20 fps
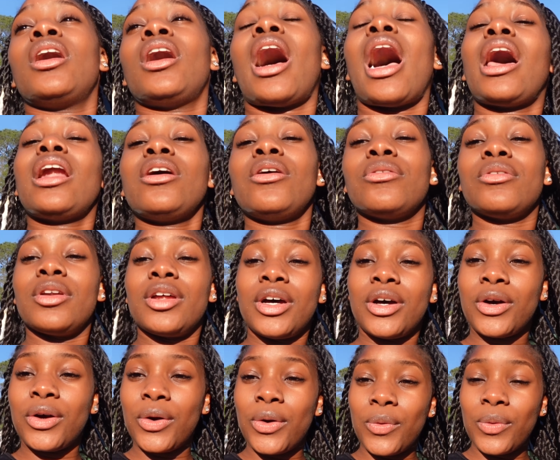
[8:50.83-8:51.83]
I don't
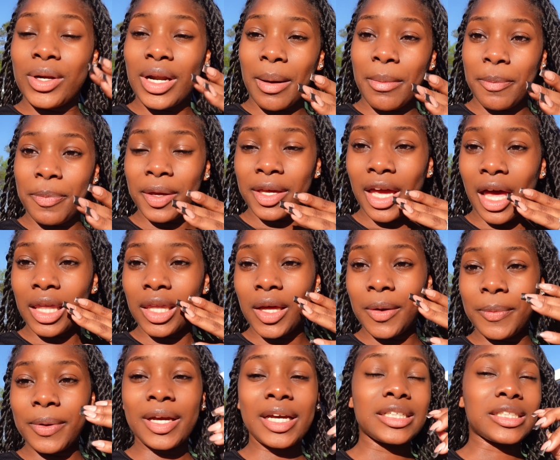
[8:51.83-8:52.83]
know when I'm gonna pick y'all
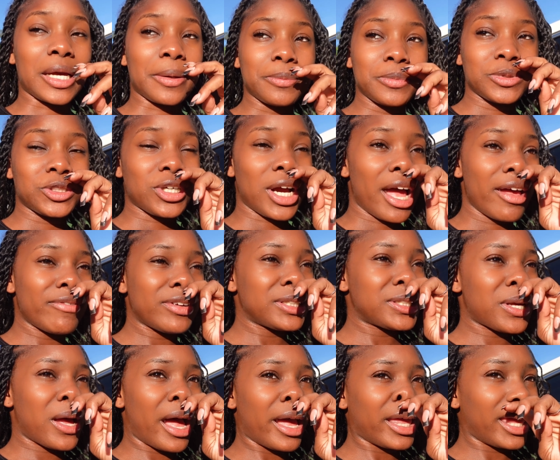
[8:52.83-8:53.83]
up because I'm driving,
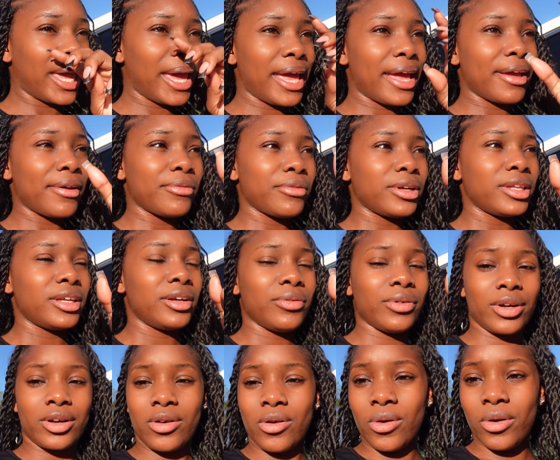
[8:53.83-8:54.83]
so I can't really
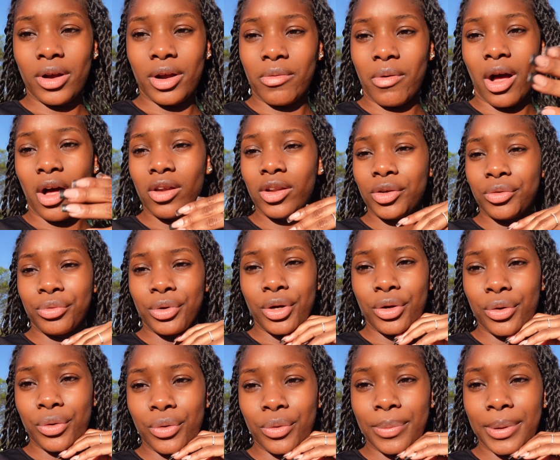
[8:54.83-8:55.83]
record while on the
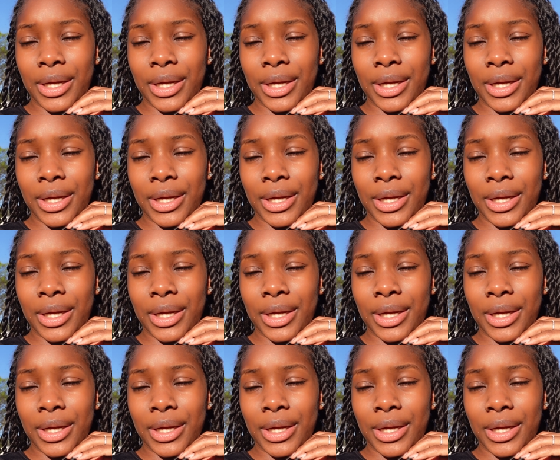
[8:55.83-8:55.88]
road.